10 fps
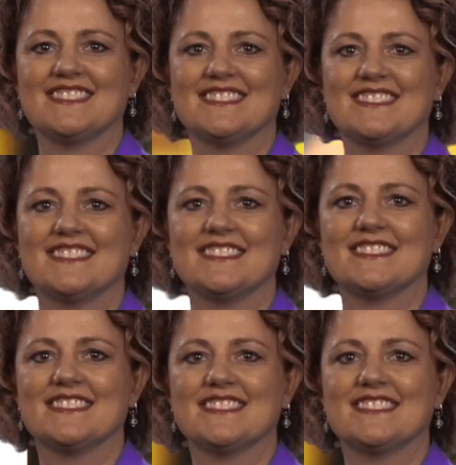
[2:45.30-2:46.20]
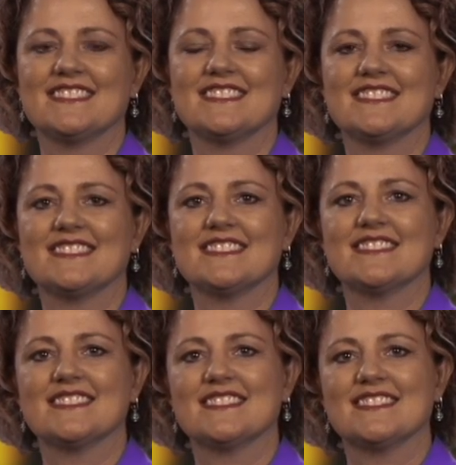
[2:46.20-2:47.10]

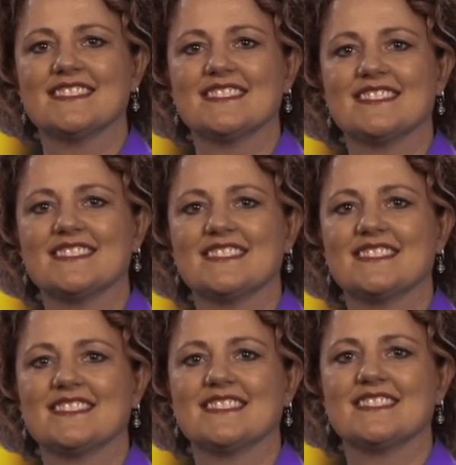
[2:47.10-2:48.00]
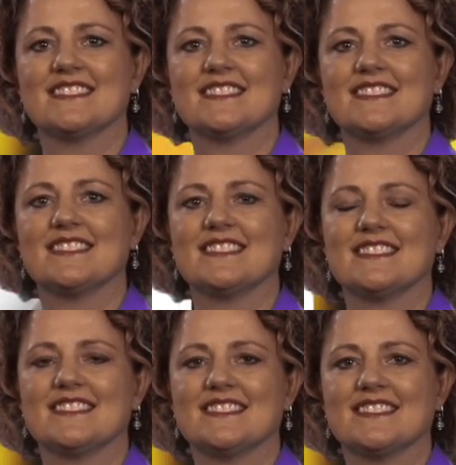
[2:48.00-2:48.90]

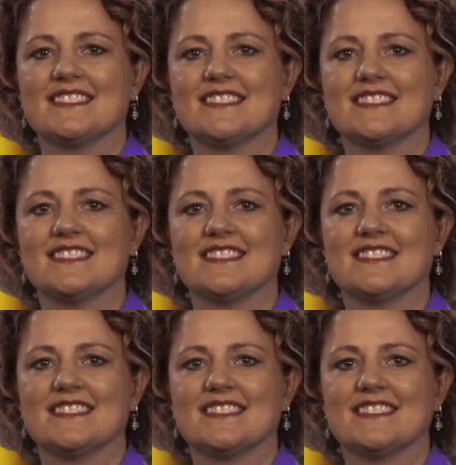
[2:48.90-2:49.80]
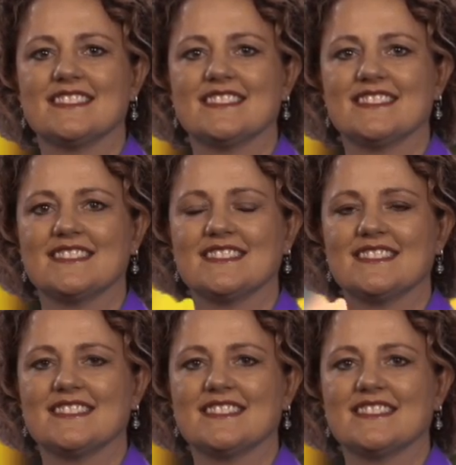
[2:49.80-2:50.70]

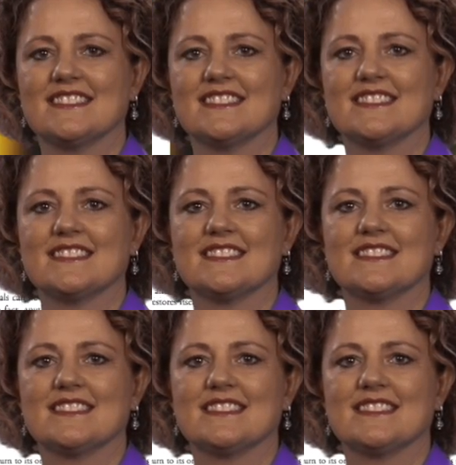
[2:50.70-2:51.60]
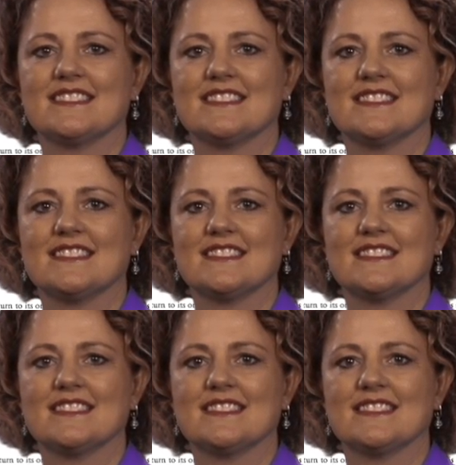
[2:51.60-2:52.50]

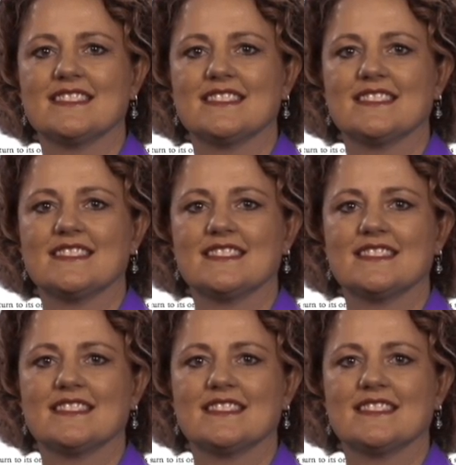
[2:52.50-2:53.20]
[no speech]